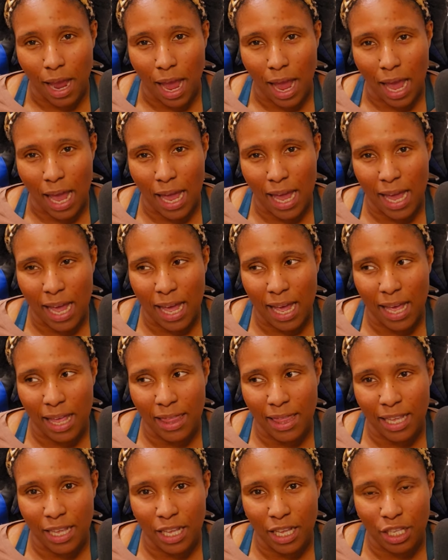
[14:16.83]
And
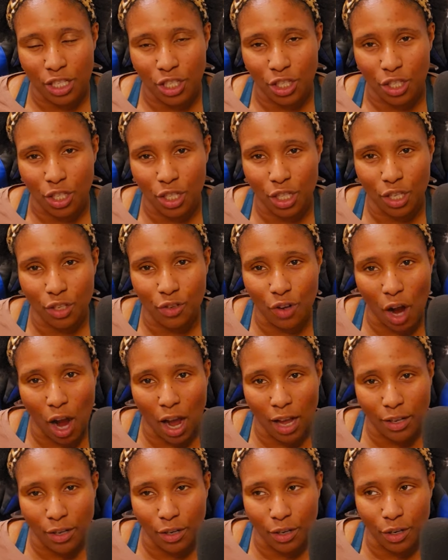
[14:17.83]
then the
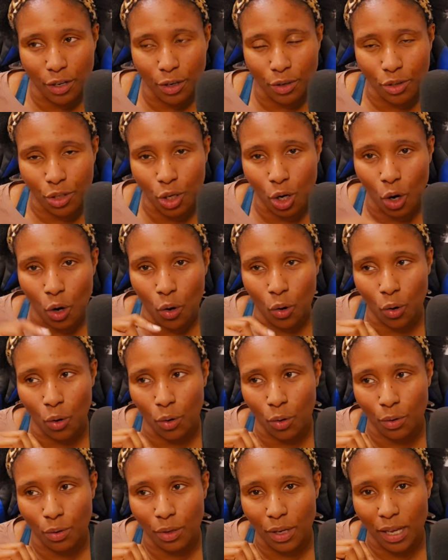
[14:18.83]
daughter
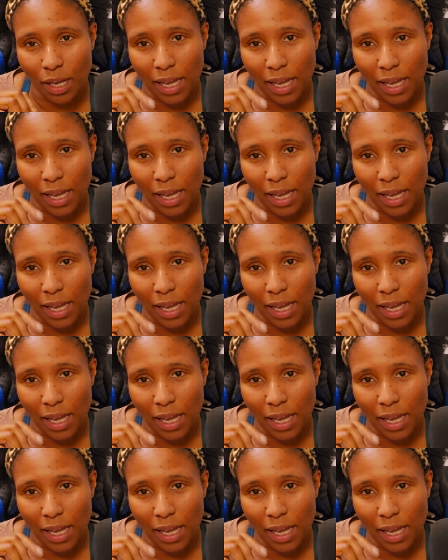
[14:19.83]
told